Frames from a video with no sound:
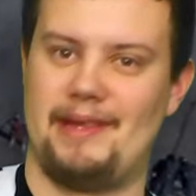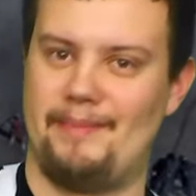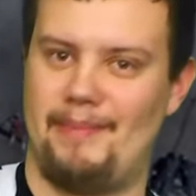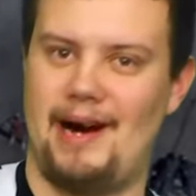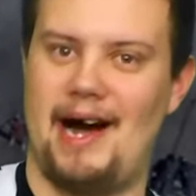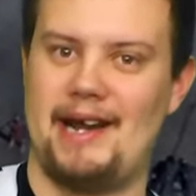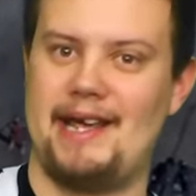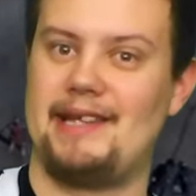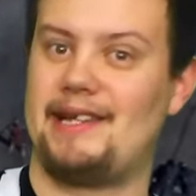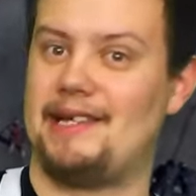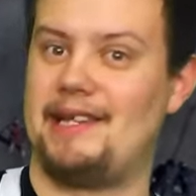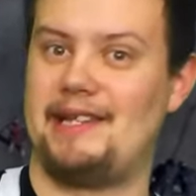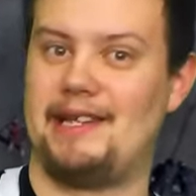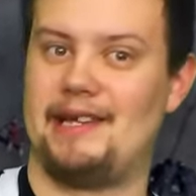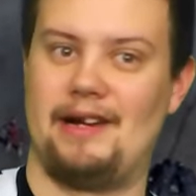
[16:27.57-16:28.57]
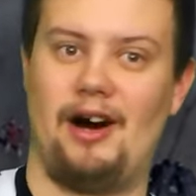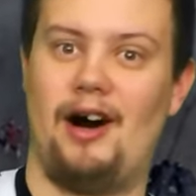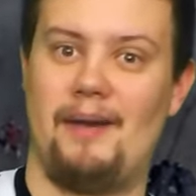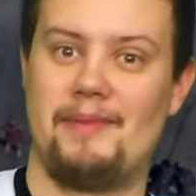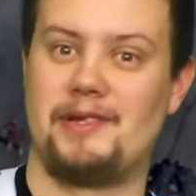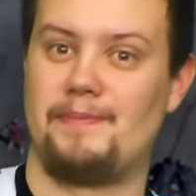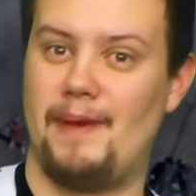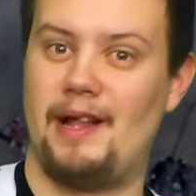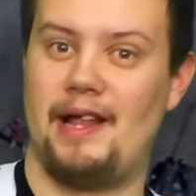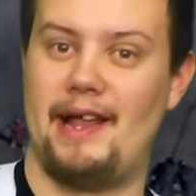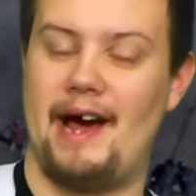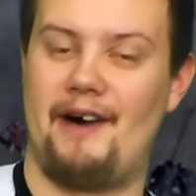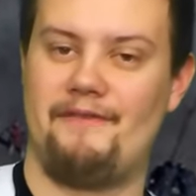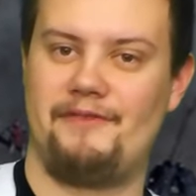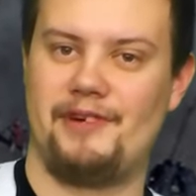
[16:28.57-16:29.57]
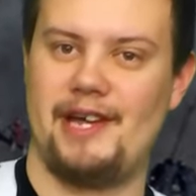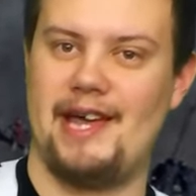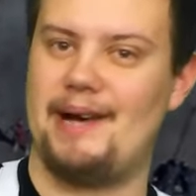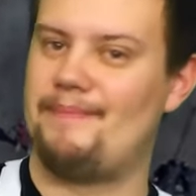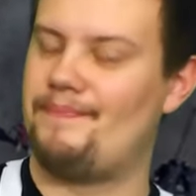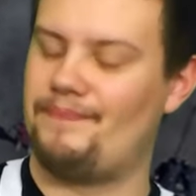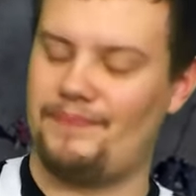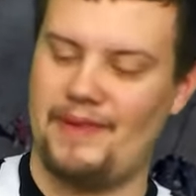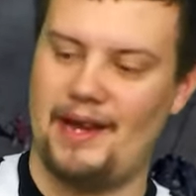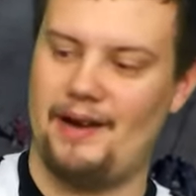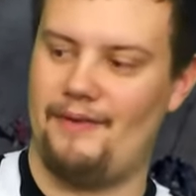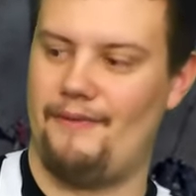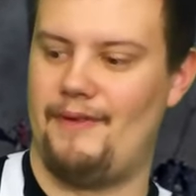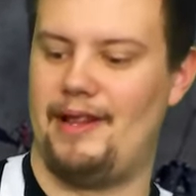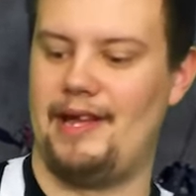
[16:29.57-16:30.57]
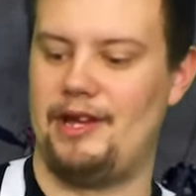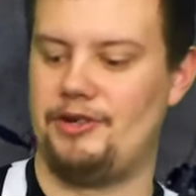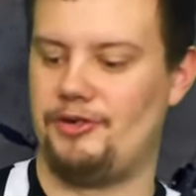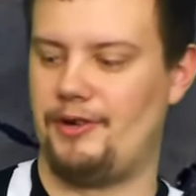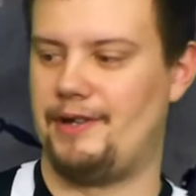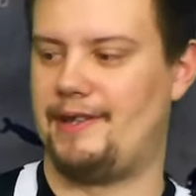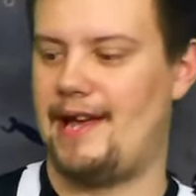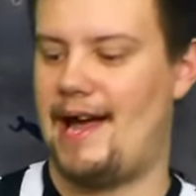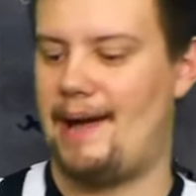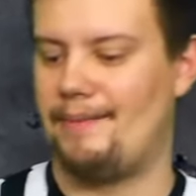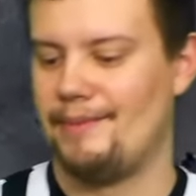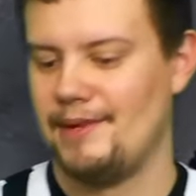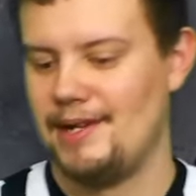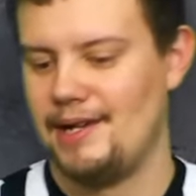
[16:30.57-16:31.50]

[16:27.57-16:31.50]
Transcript: and the bodies, because he said, oh, I'm going to spell it out for you. Really enjoyed that.